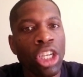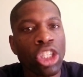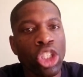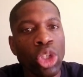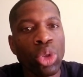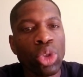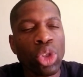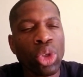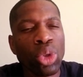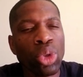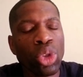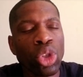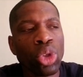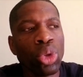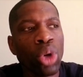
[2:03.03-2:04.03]

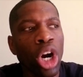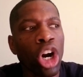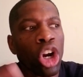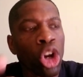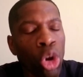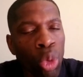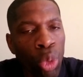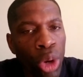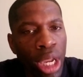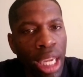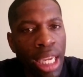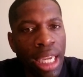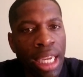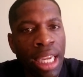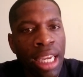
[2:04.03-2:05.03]
you
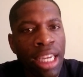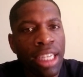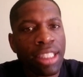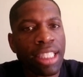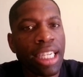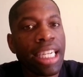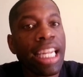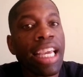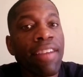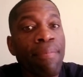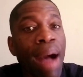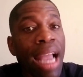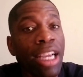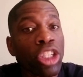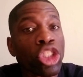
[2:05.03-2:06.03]
agree to live
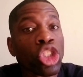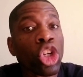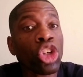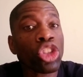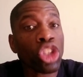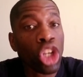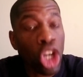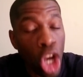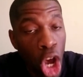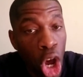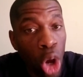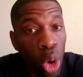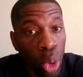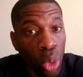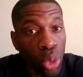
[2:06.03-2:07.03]
by a certain
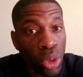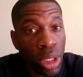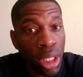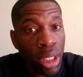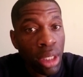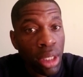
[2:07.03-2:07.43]
code.